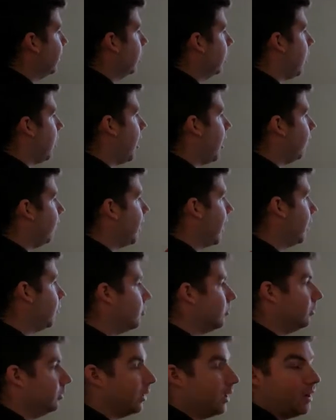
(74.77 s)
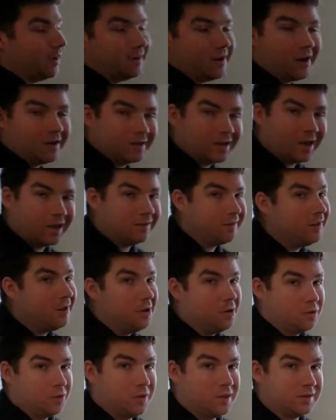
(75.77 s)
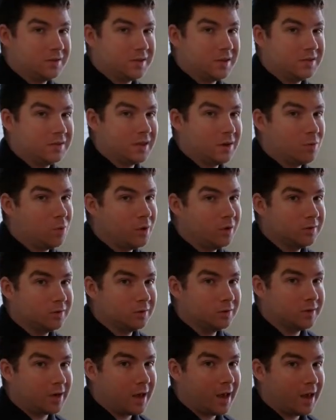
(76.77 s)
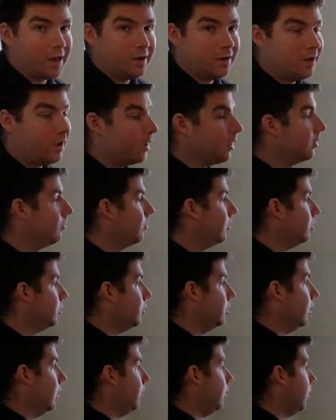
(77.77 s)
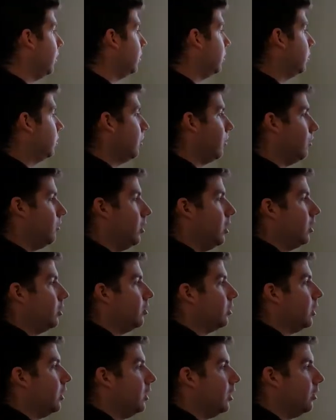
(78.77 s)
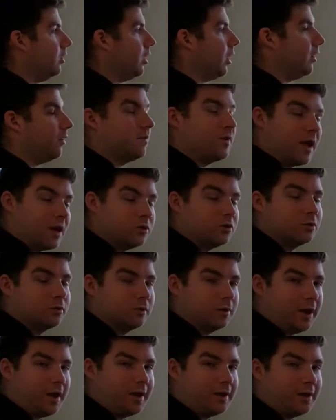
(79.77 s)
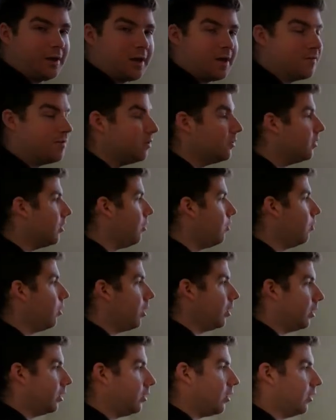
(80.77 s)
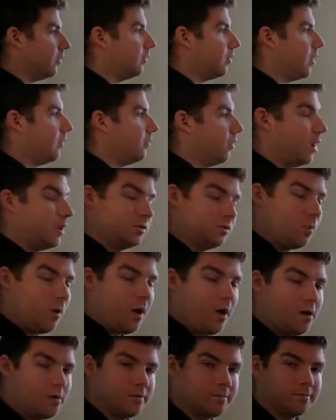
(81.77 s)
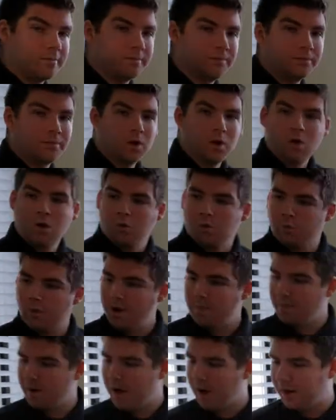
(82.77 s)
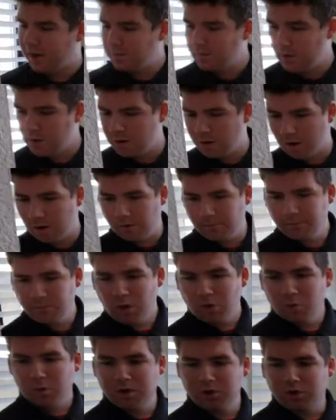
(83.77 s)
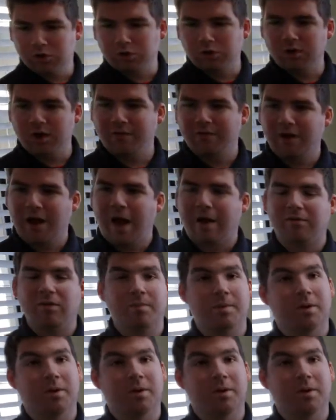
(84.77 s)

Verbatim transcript: in a lot of natural light. Again, this is a winter day in Michigan, and so you're getting a lot of natural light even though we're on a garden level as well. Right behind me though, we do even have a